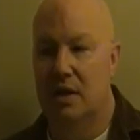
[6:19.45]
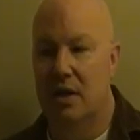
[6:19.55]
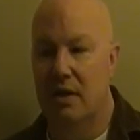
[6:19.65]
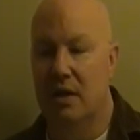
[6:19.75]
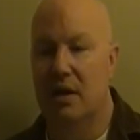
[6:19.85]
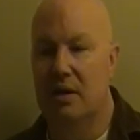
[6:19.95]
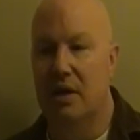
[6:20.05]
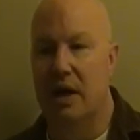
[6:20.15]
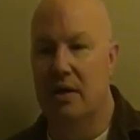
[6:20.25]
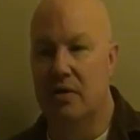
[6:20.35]
I think
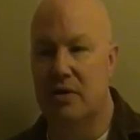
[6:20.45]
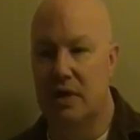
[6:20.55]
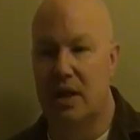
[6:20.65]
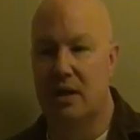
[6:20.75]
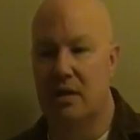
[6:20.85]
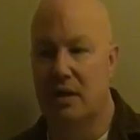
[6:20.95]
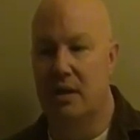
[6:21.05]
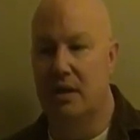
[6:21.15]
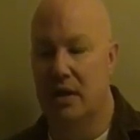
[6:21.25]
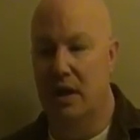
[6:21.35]
I understand
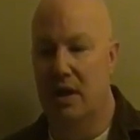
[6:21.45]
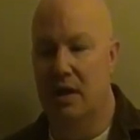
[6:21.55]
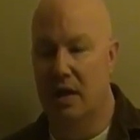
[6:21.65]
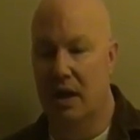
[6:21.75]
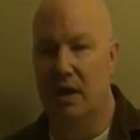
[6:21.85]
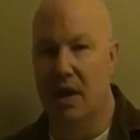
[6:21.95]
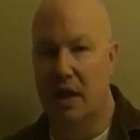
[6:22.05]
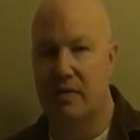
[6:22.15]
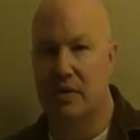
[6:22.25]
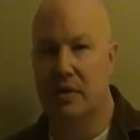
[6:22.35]
on a gut
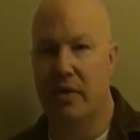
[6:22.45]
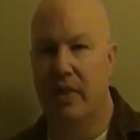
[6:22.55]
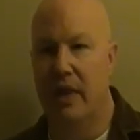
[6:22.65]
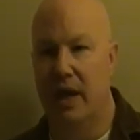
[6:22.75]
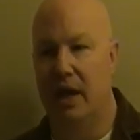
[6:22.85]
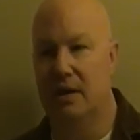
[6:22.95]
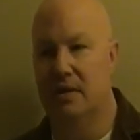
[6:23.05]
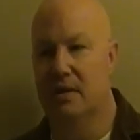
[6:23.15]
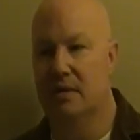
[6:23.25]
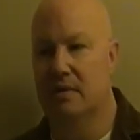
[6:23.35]
level that